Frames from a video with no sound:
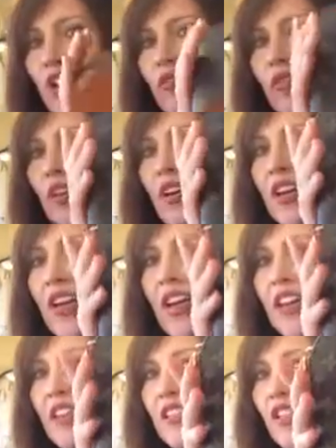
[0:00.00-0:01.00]
an oval,
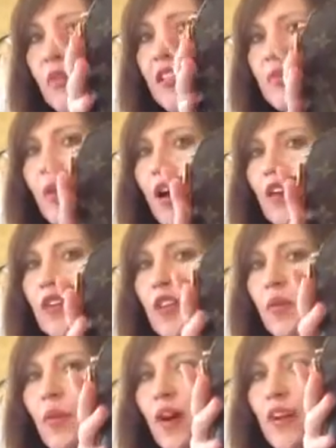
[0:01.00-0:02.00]
and it's a little bit smaller on
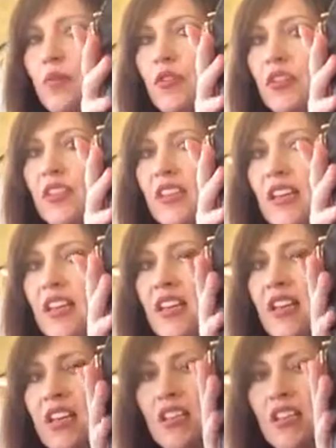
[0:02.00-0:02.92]
the bottom, you can see.